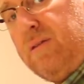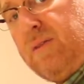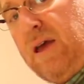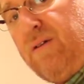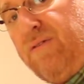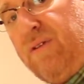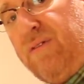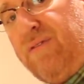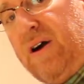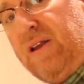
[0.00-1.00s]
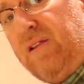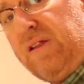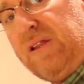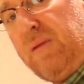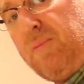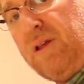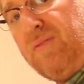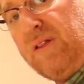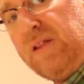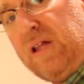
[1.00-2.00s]
Now for the final assembly
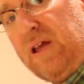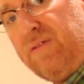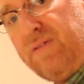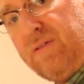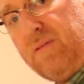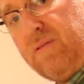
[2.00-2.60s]
of the safe.